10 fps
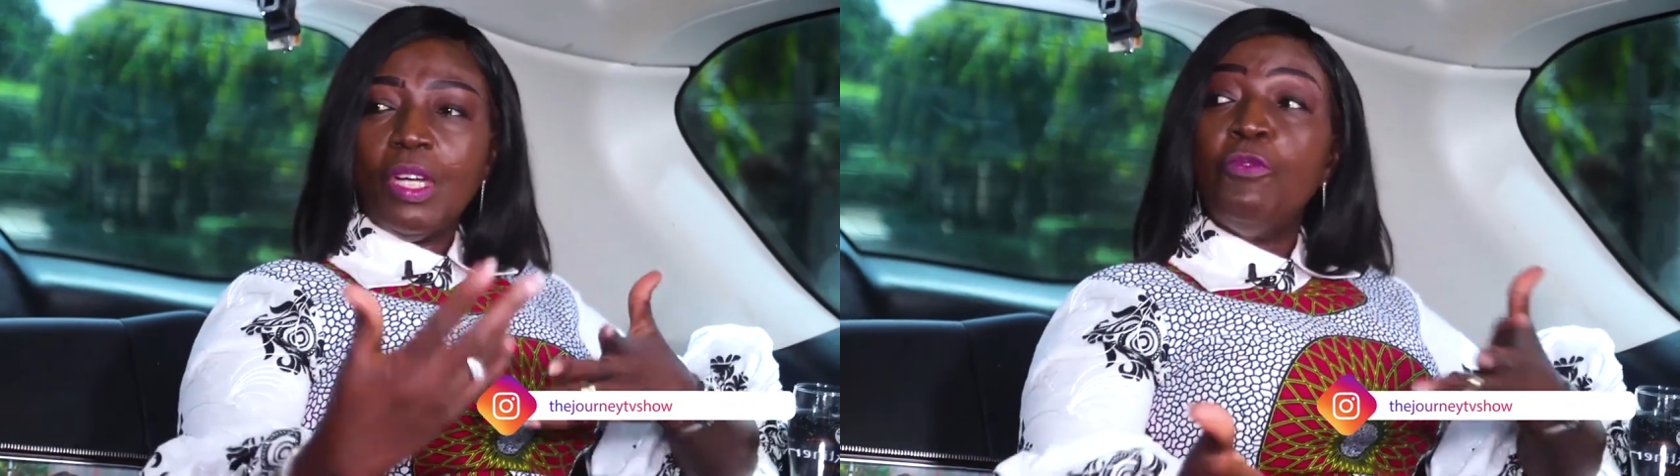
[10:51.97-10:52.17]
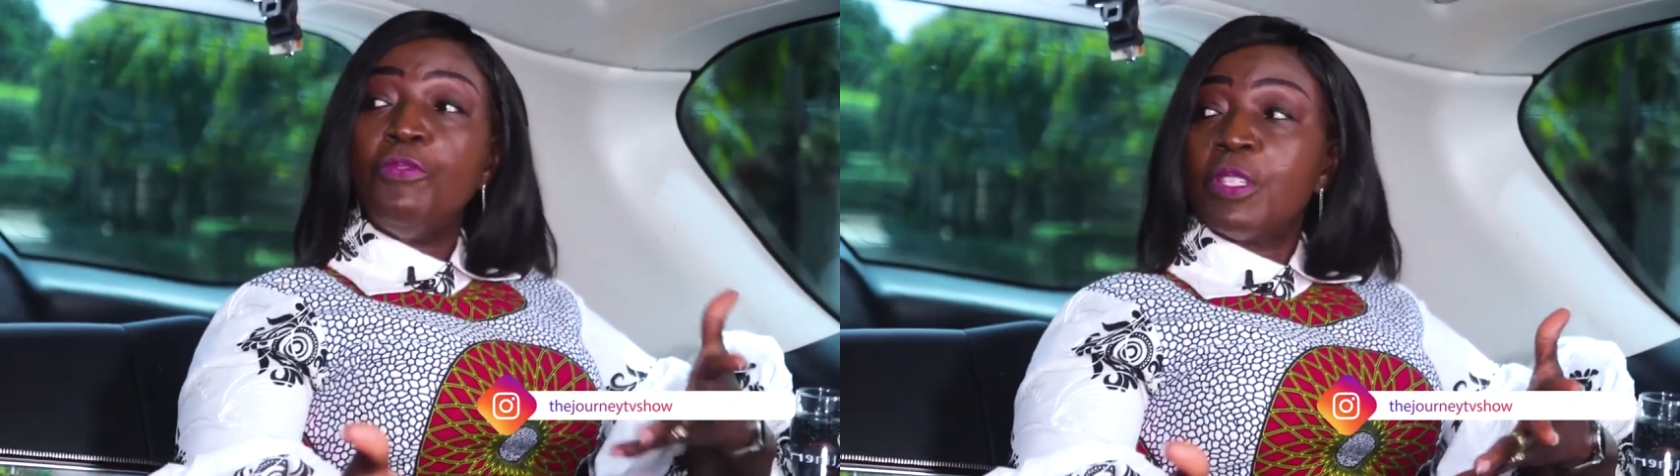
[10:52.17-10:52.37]

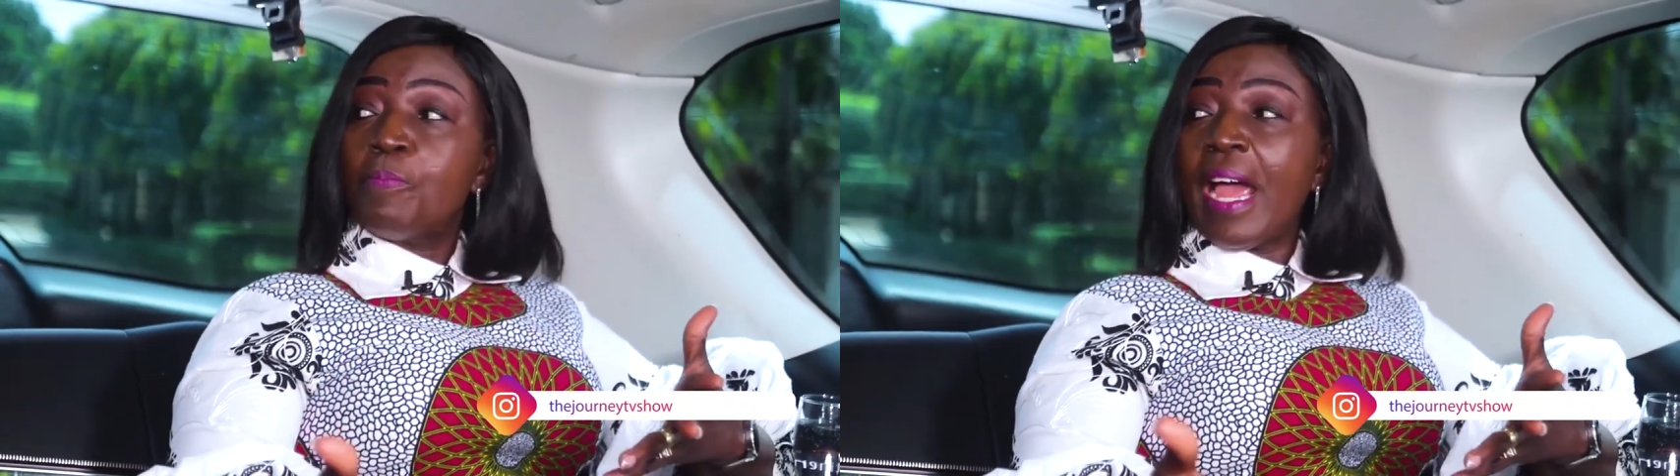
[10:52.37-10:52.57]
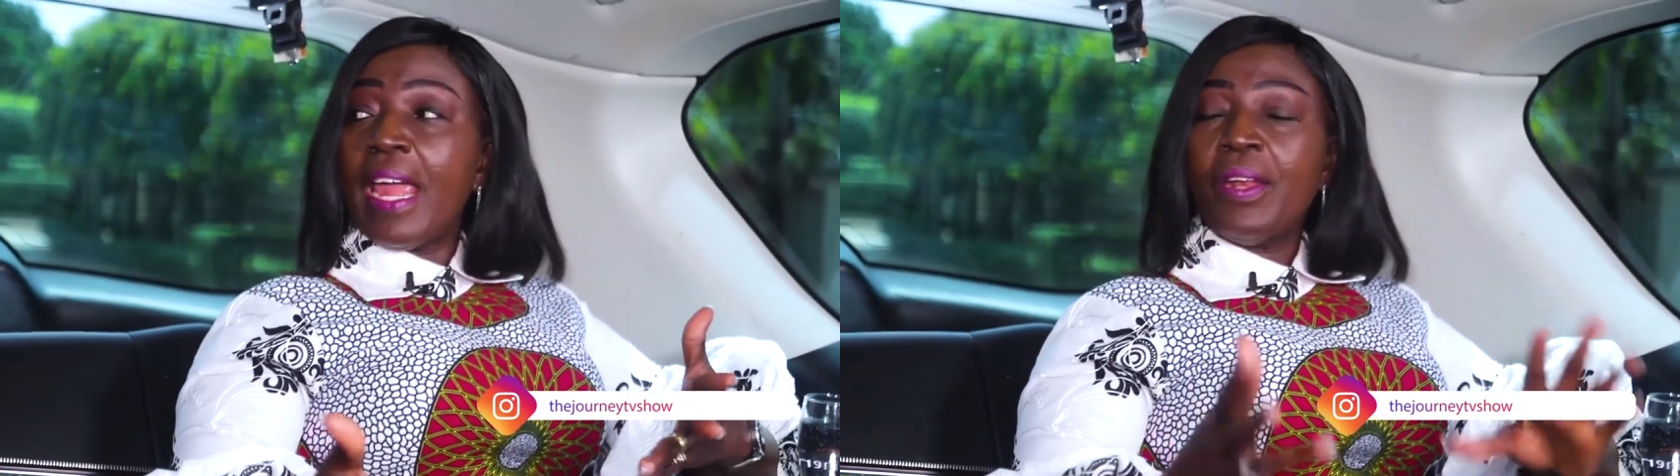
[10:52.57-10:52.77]
go
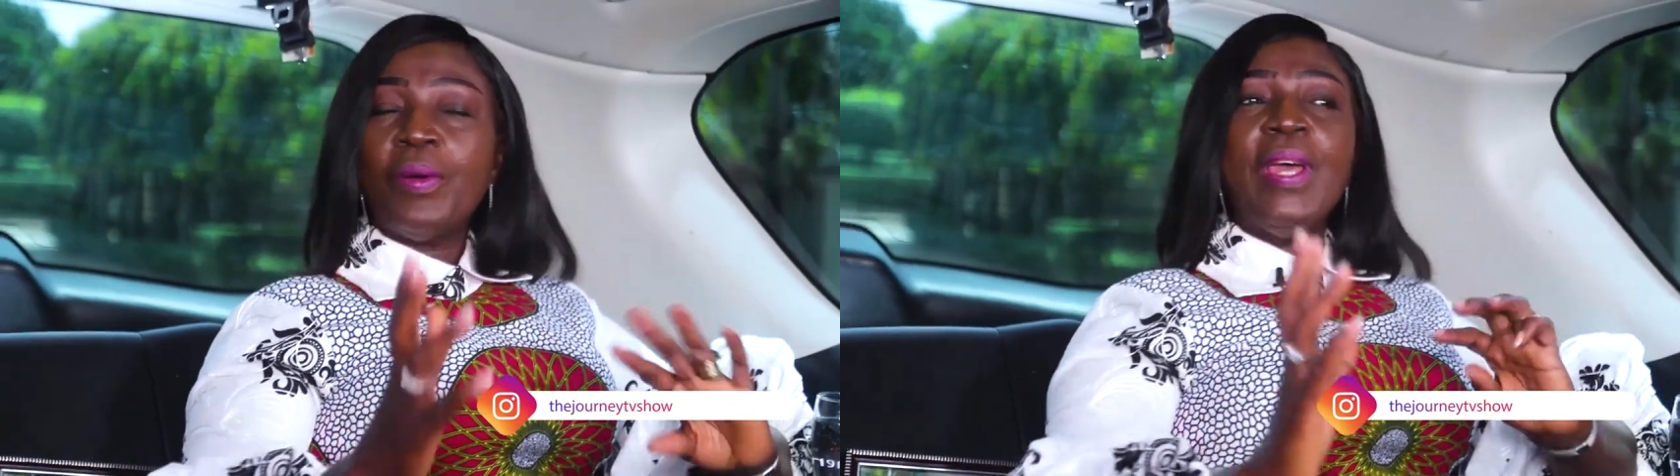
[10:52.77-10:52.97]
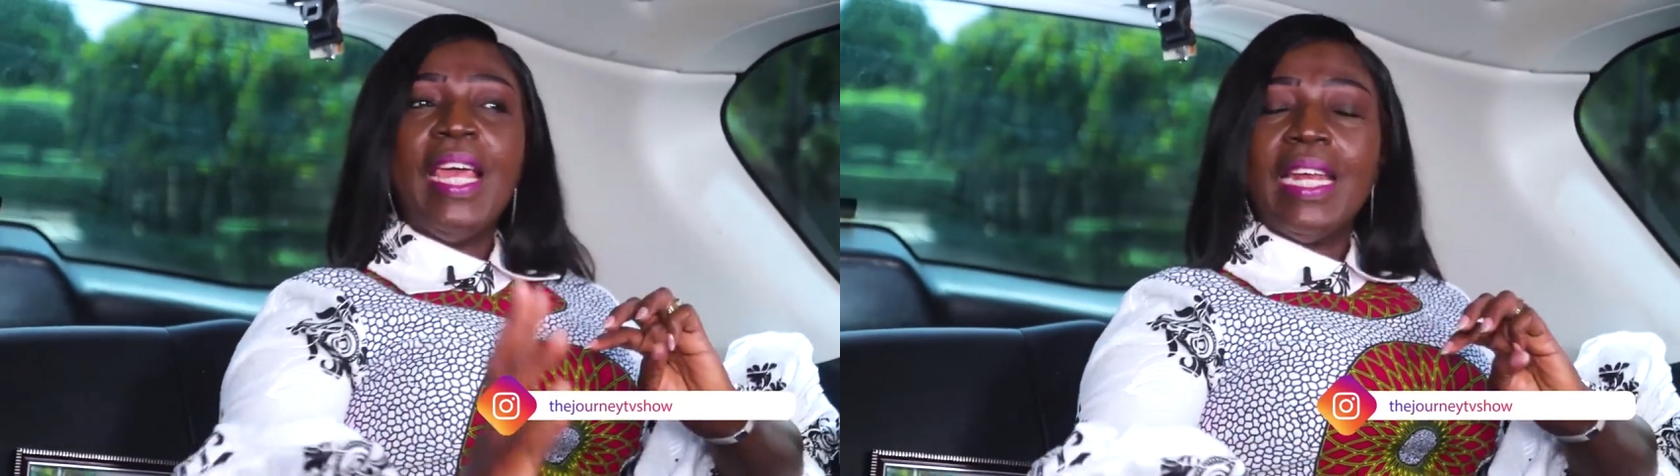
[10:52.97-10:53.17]
forth by
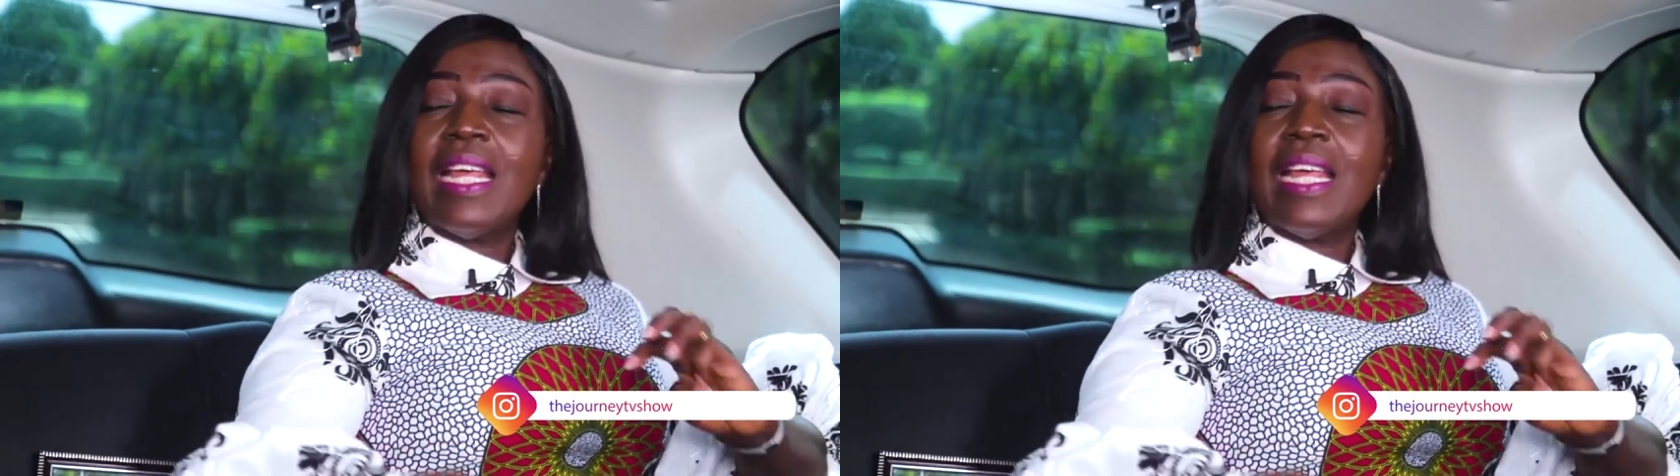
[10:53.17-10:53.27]
no.